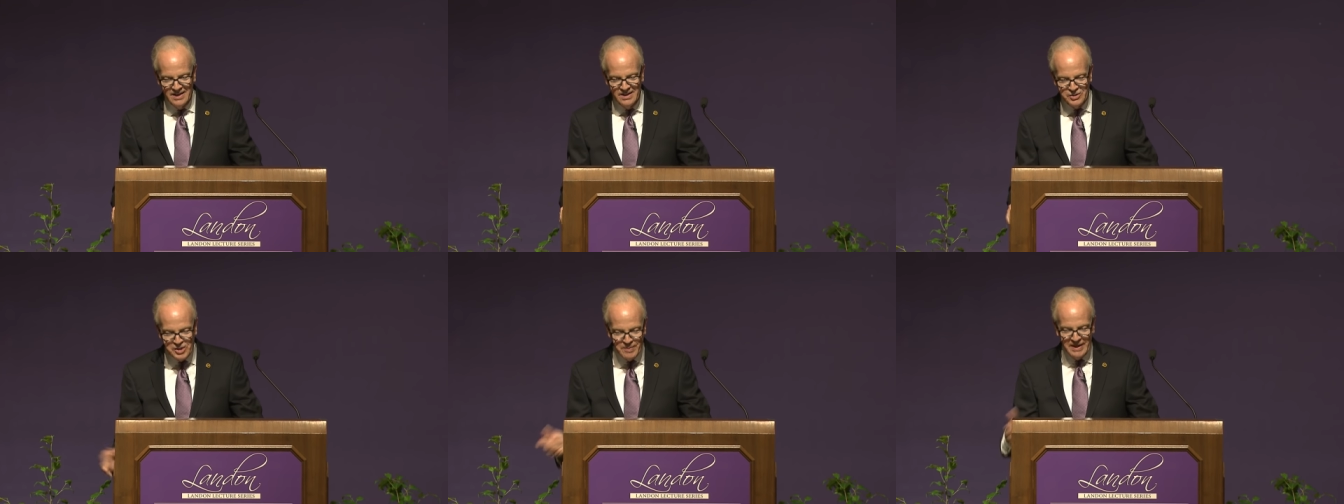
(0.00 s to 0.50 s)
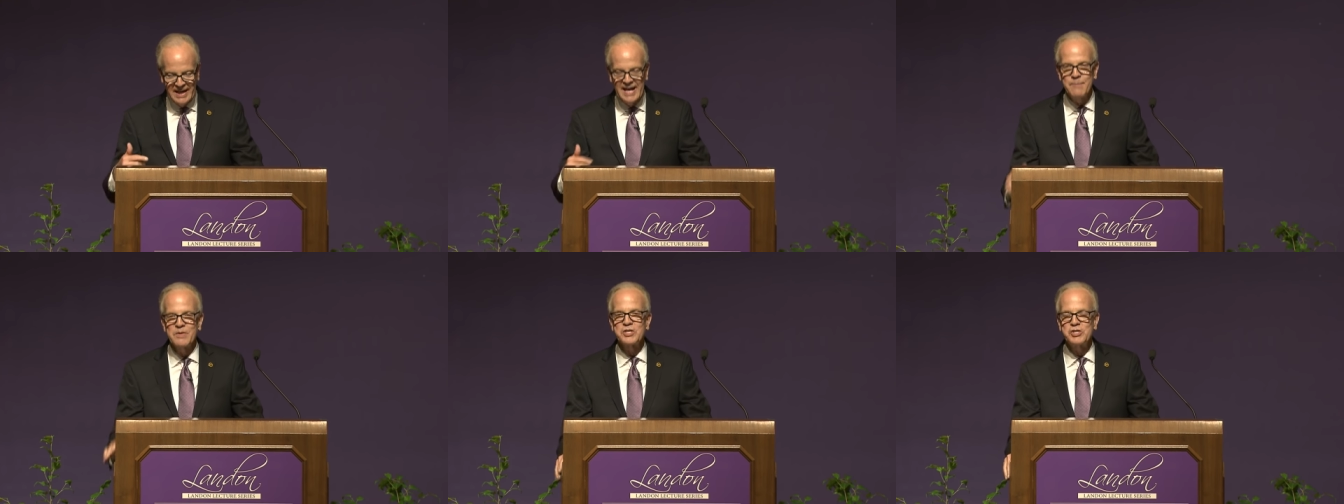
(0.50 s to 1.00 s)
she
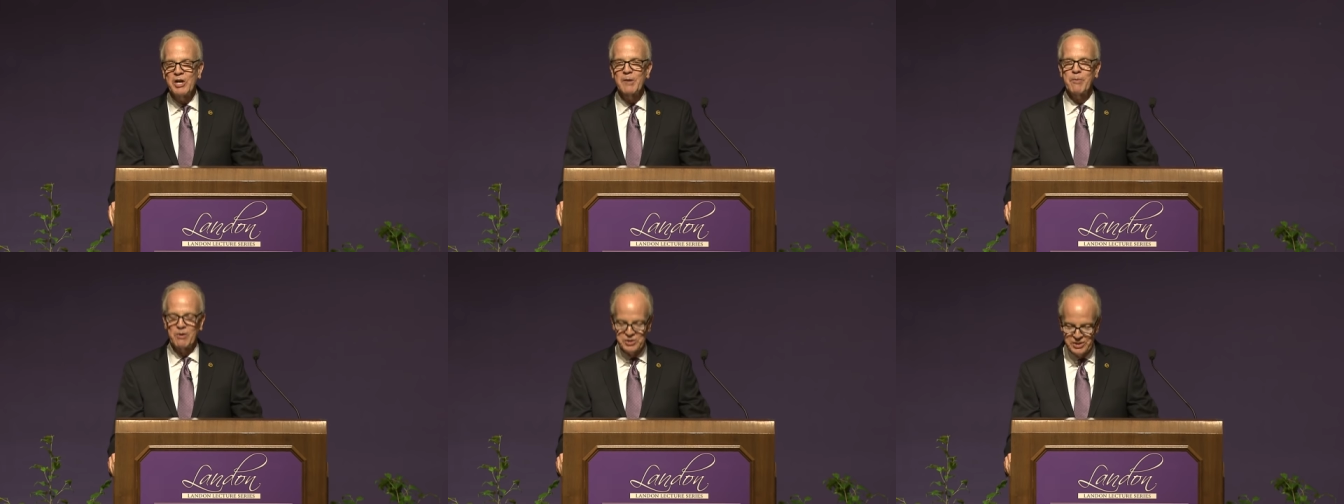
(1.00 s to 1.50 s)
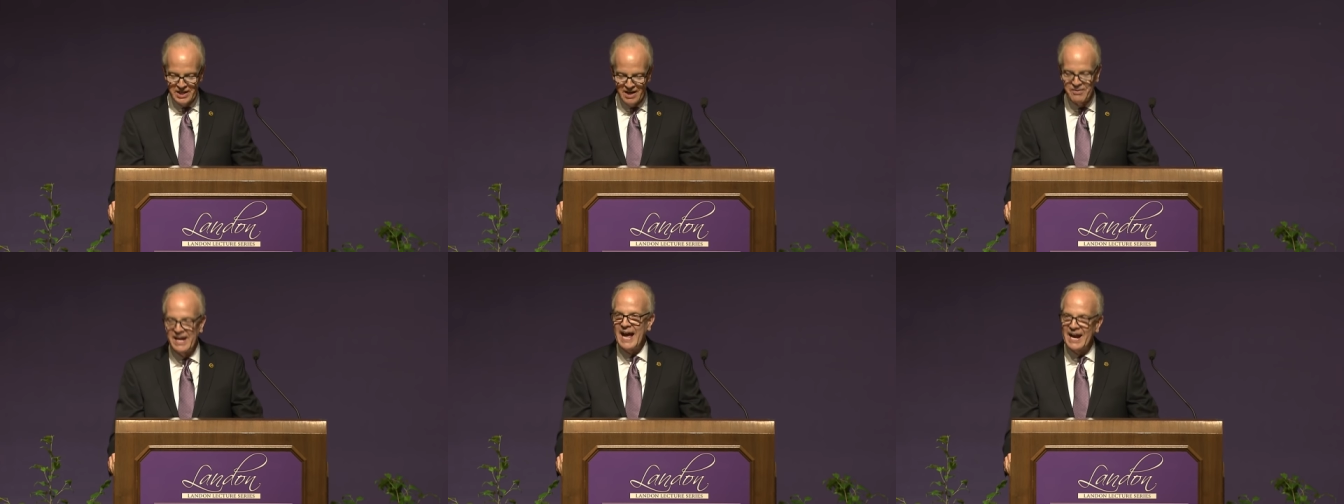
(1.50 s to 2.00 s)
became the chairperson
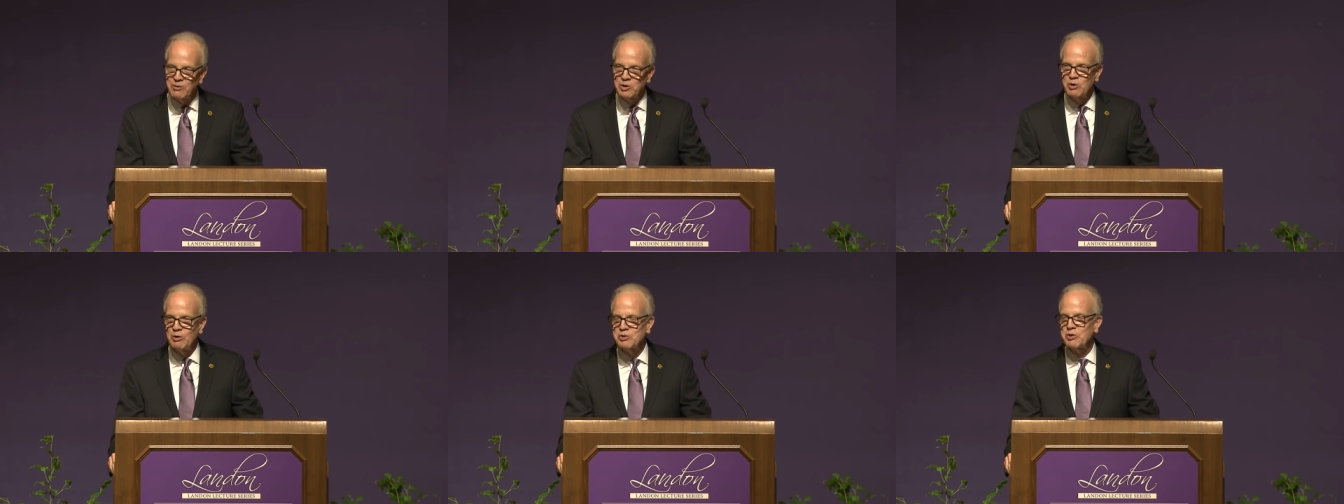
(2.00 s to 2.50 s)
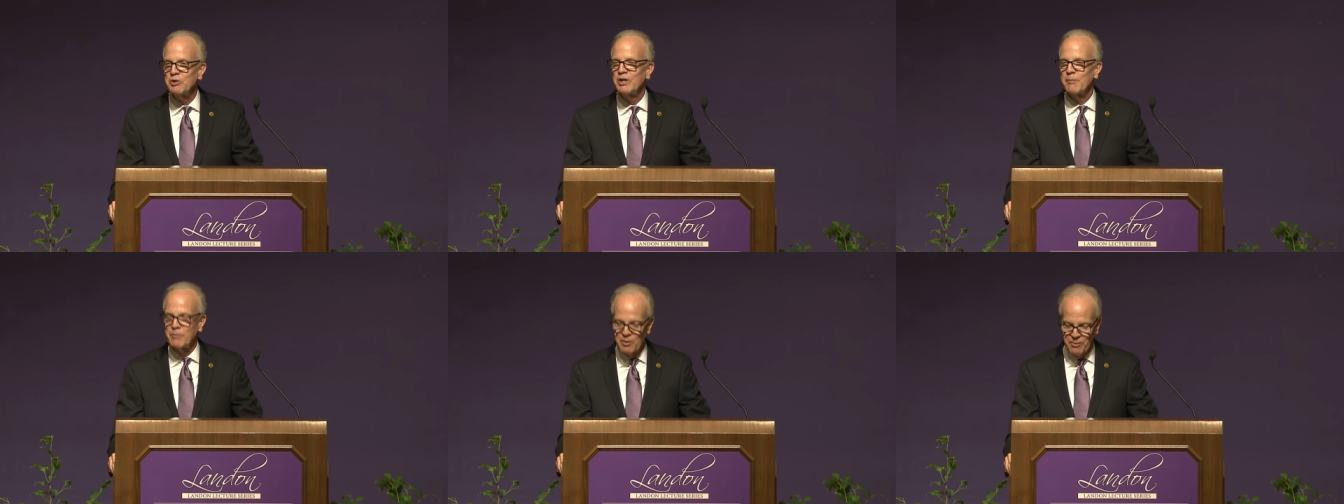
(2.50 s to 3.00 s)
of the Agricultural
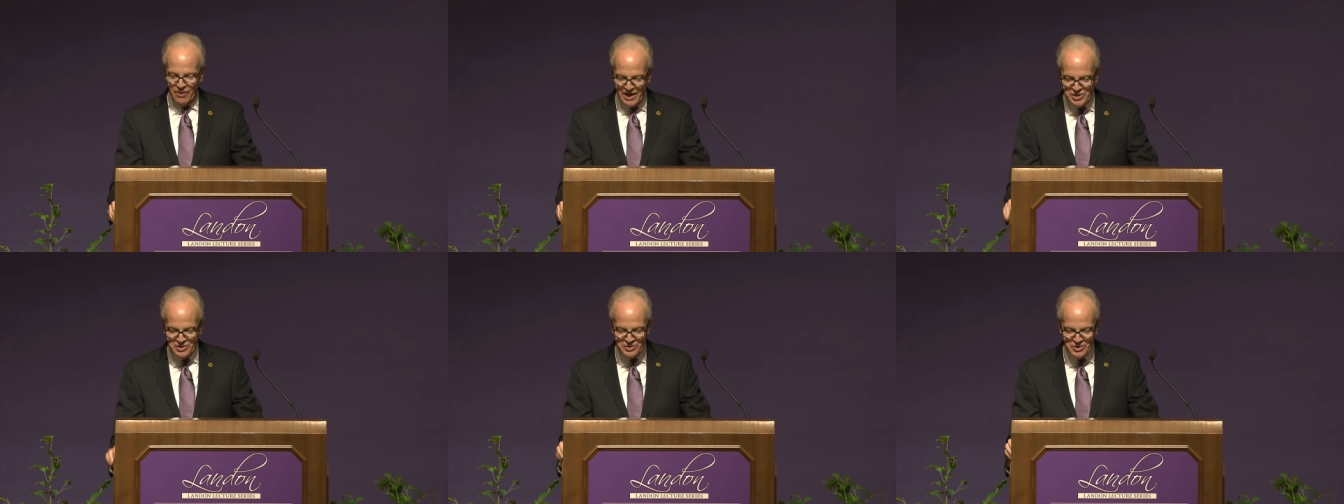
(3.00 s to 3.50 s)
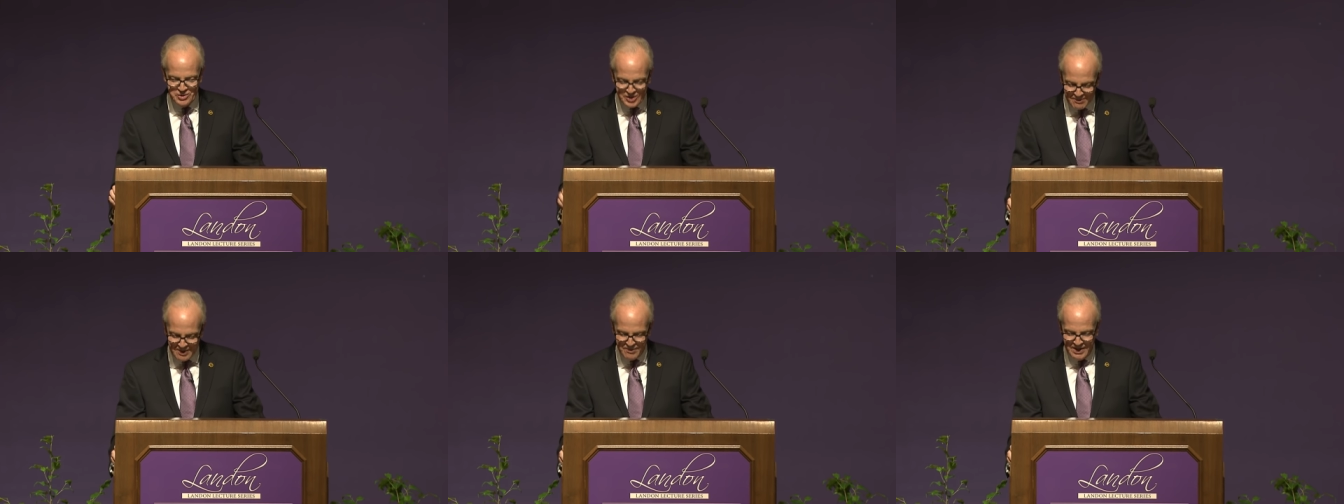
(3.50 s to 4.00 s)
Appropriations
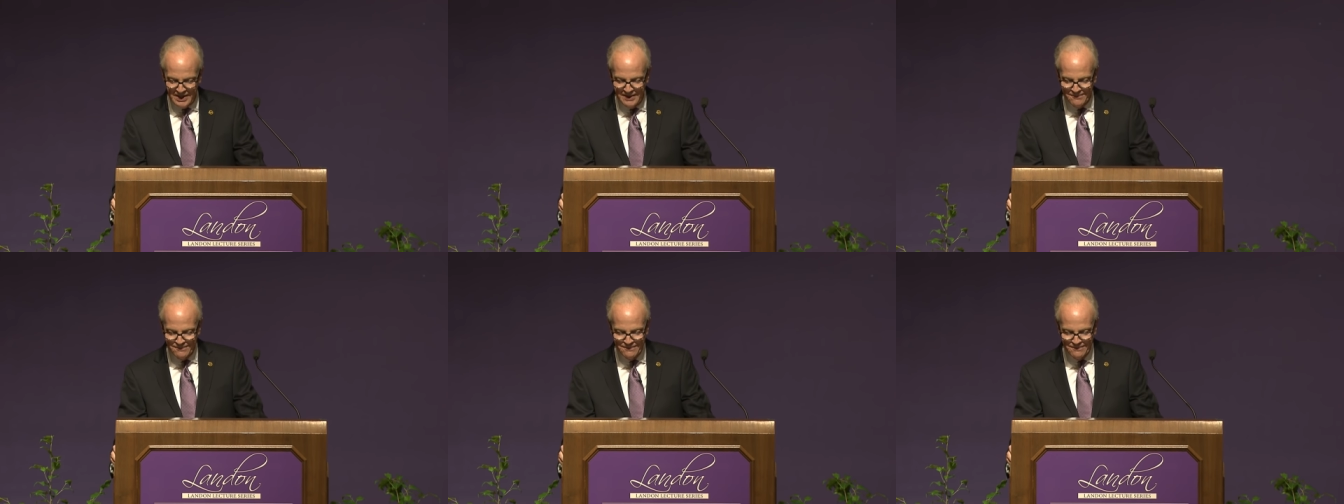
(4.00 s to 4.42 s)
Subcommittee